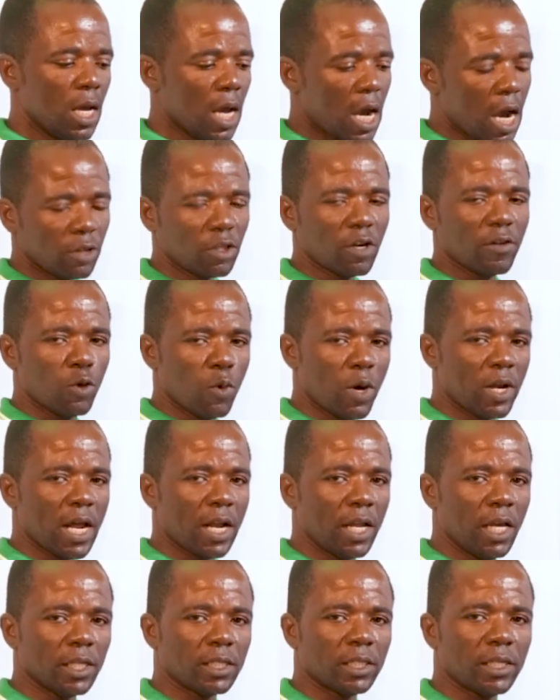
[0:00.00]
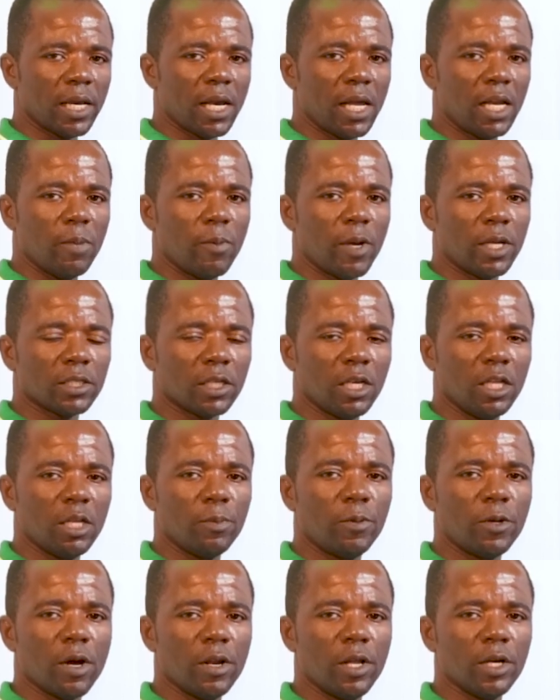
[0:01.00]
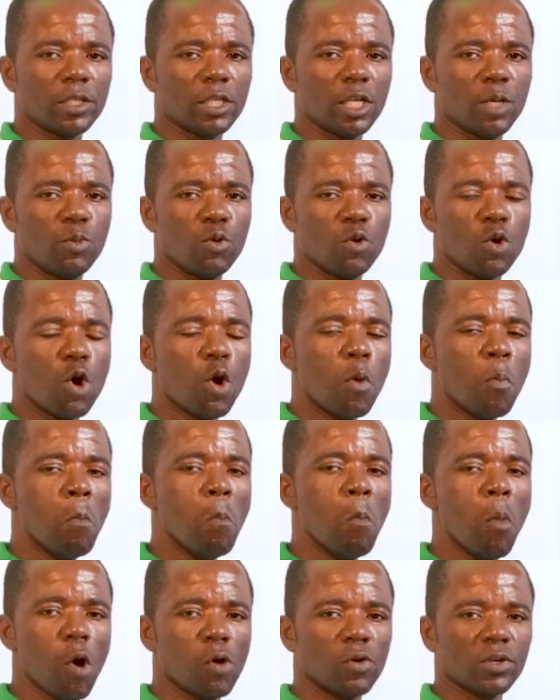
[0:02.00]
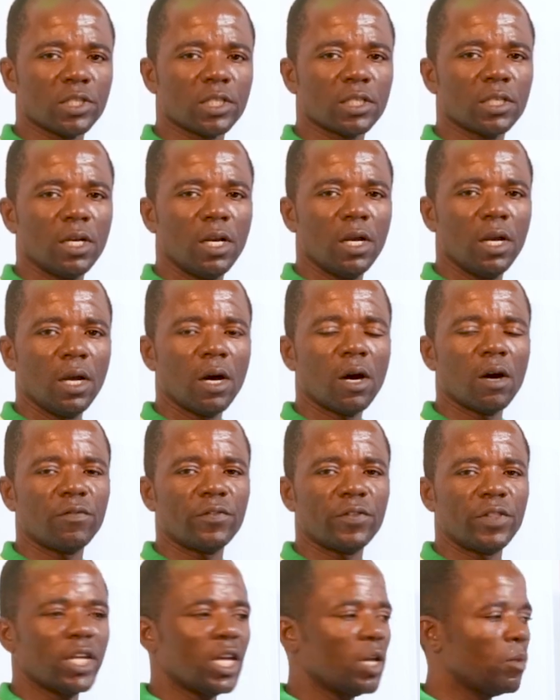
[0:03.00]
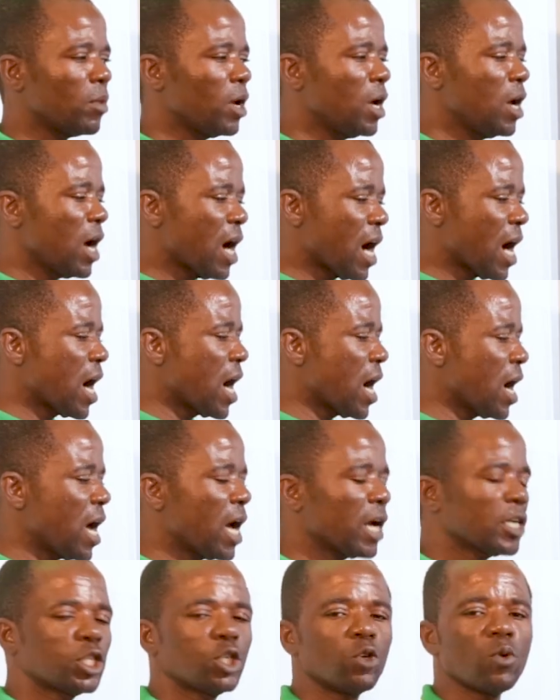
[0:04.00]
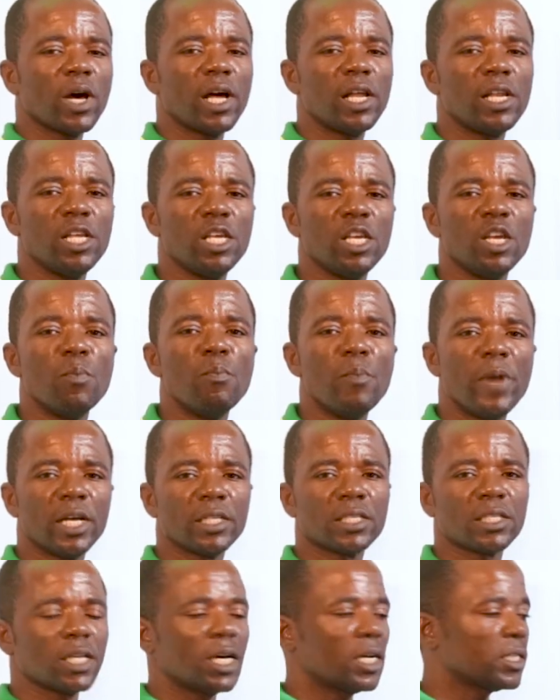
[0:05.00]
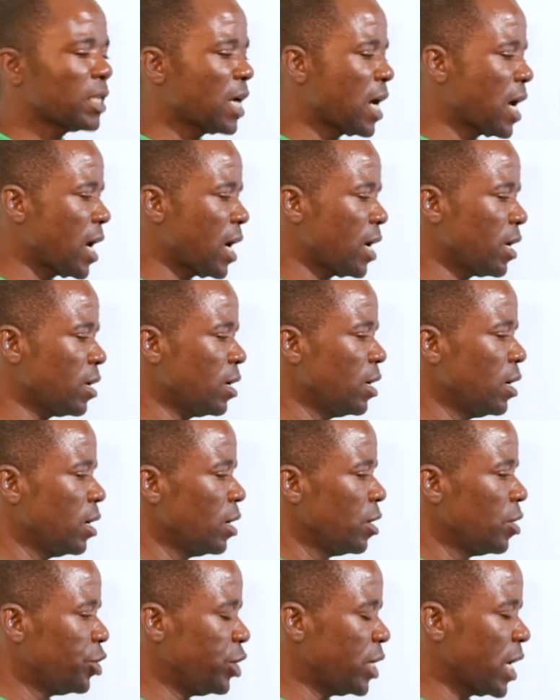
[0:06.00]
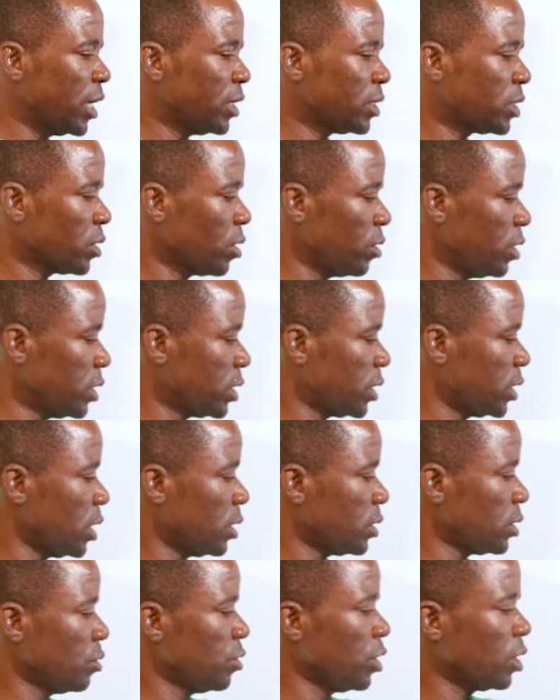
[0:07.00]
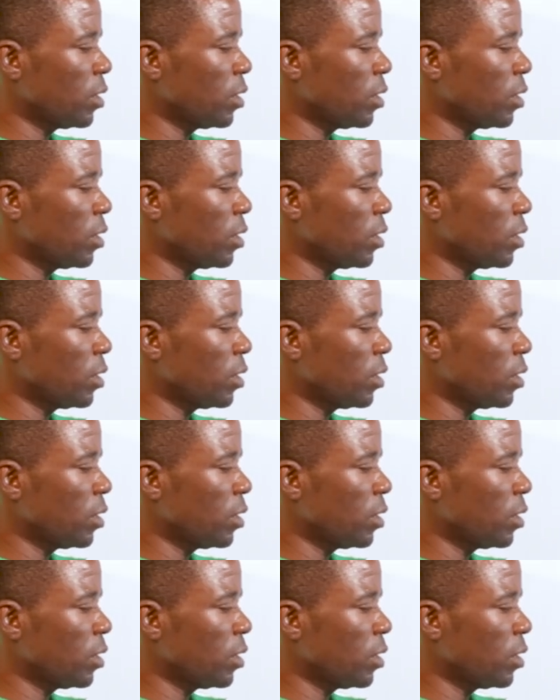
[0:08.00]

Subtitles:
Out of the 118 elements in the periodic table, most of them are actually metals and they are in solid state. So the